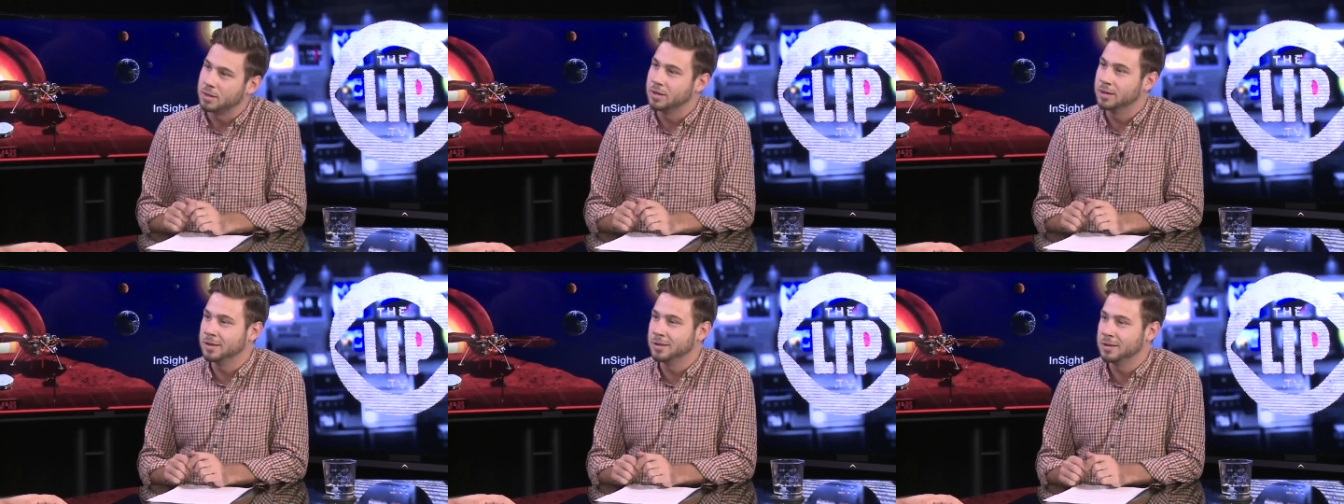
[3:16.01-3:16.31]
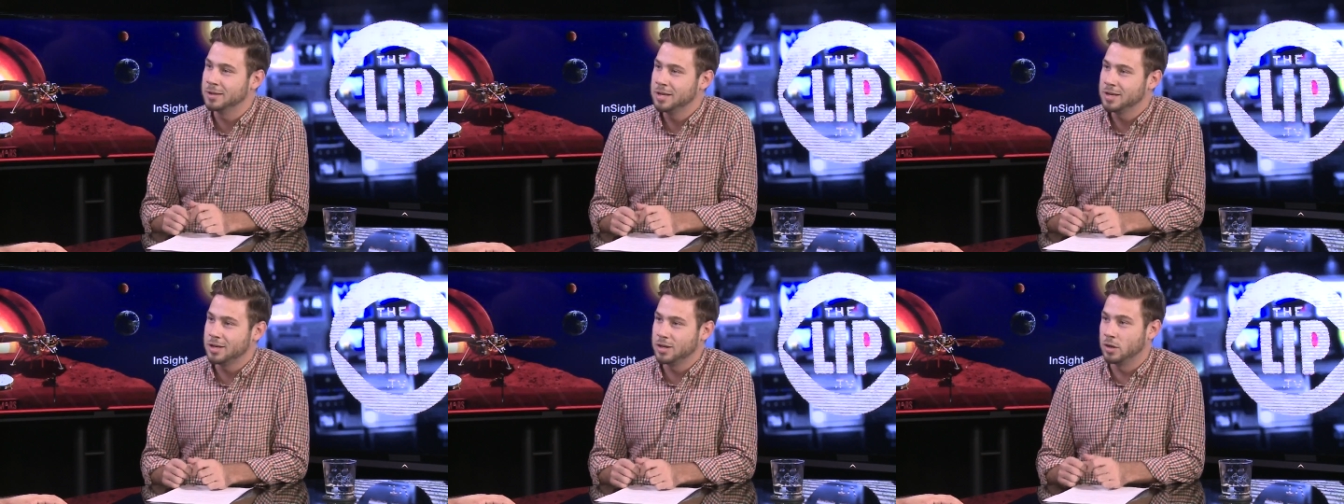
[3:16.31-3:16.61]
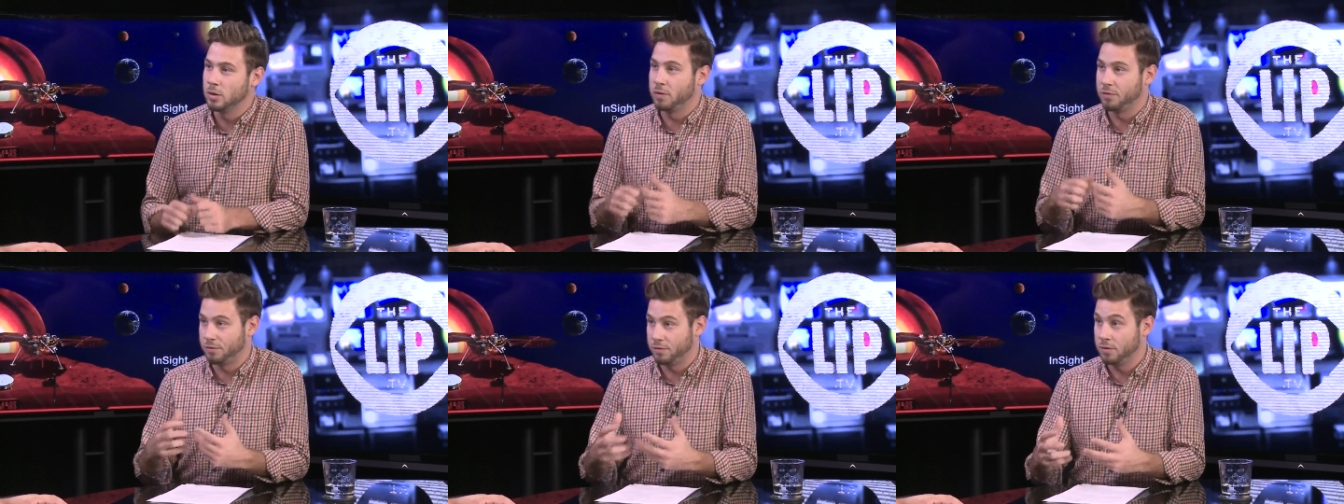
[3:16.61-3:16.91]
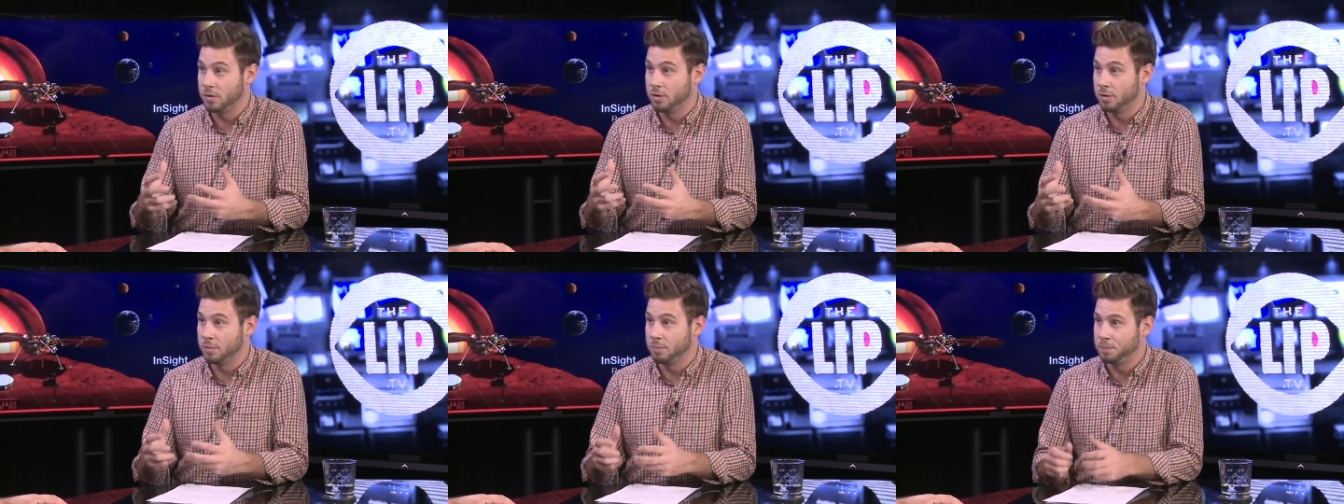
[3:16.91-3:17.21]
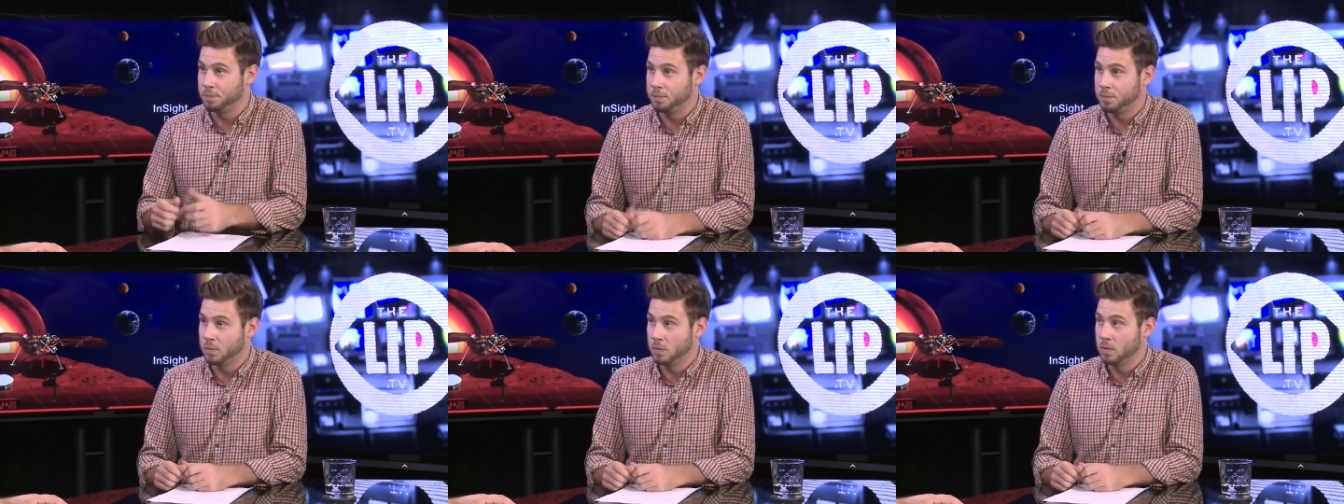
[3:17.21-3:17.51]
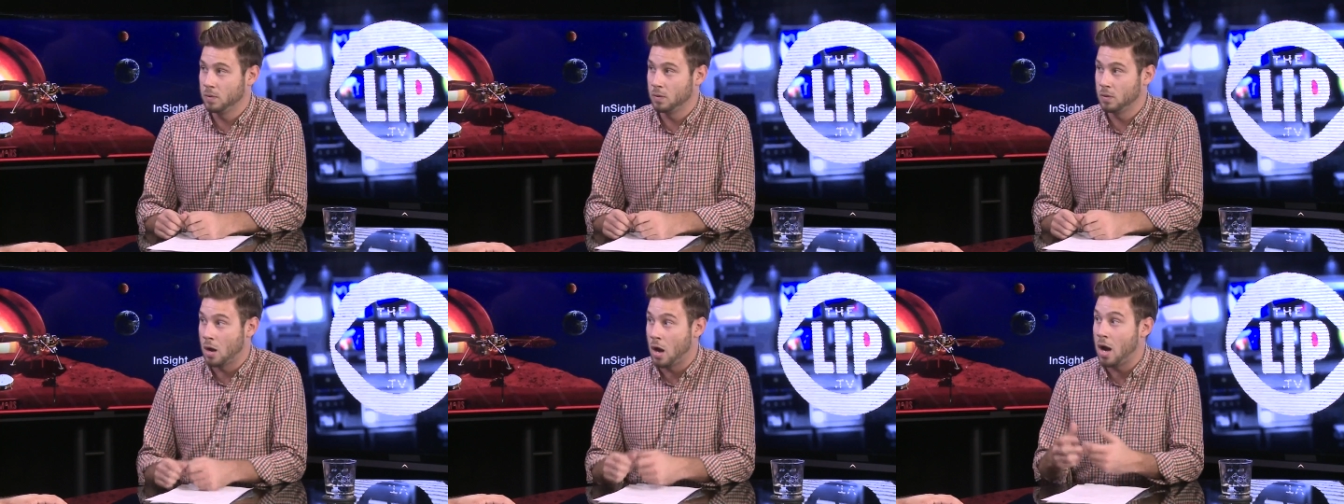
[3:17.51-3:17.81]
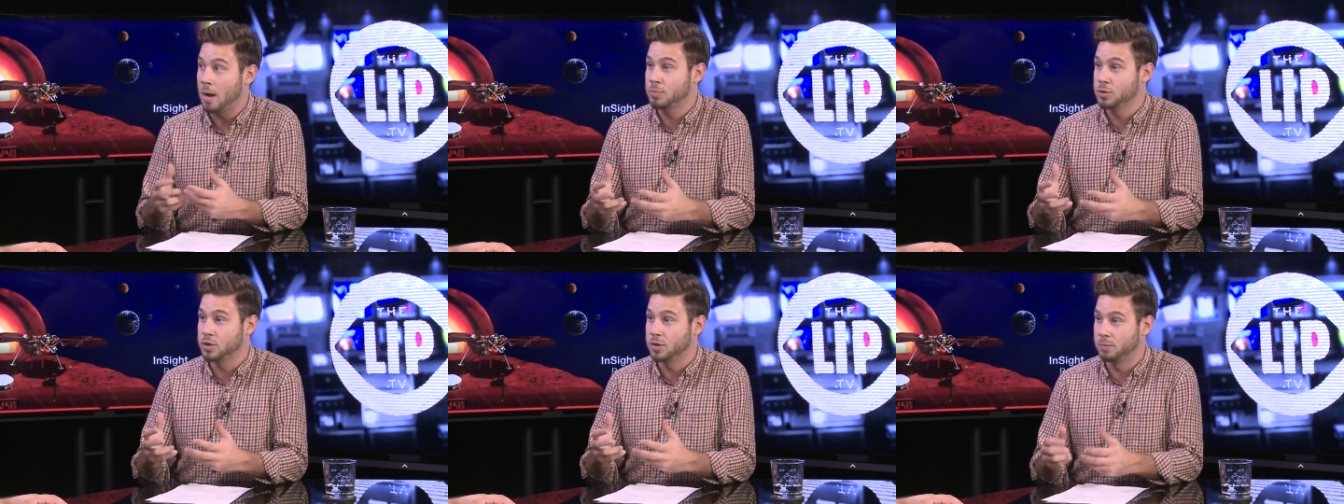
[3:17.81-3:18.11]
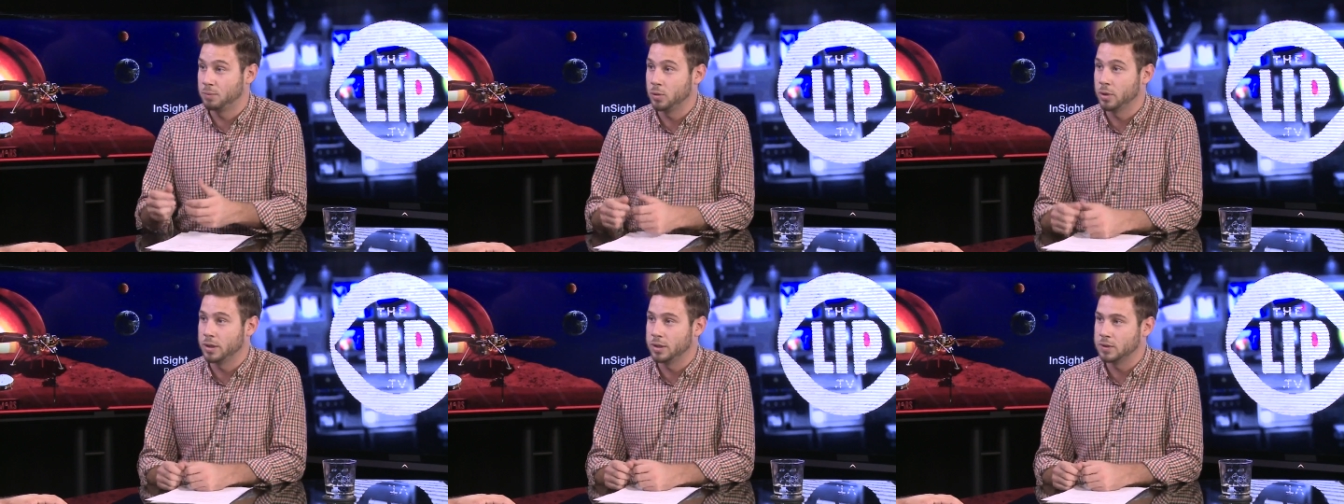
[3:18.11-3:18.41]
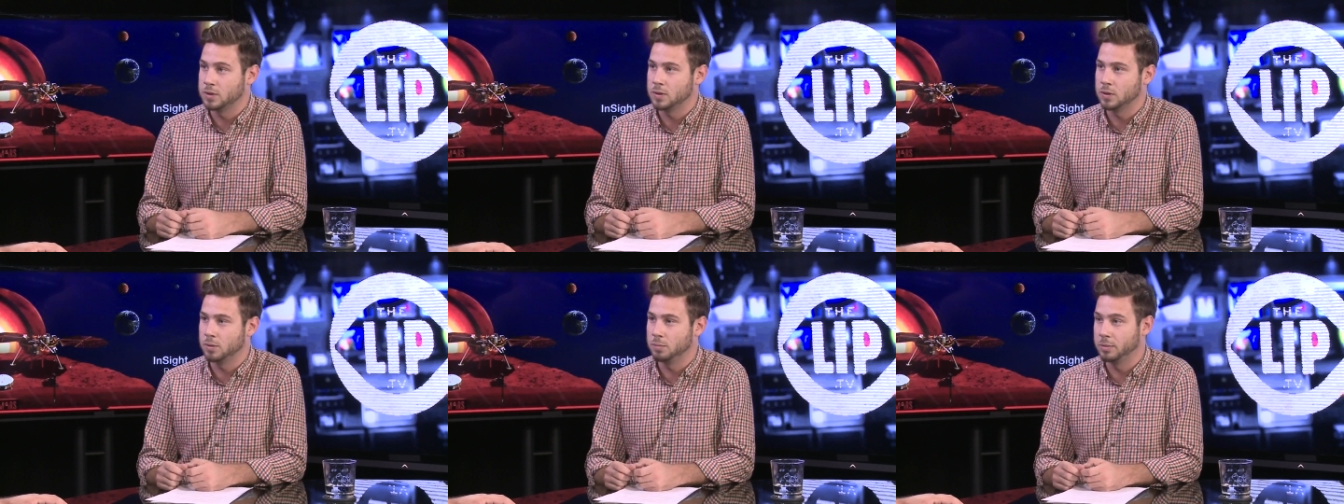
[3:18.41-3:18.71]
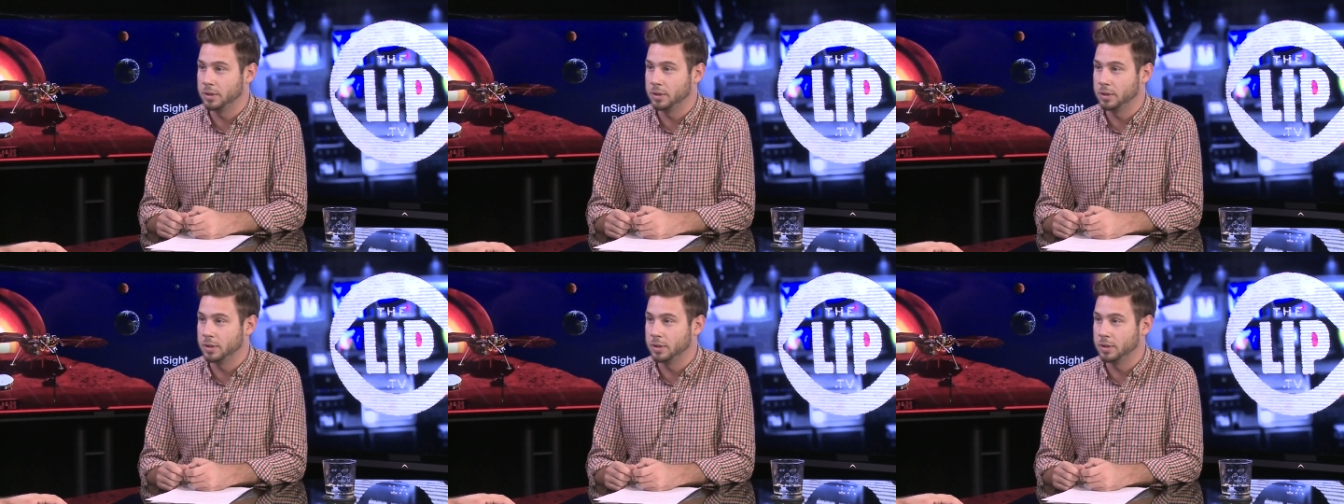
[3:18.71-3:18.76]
a option pretty soon.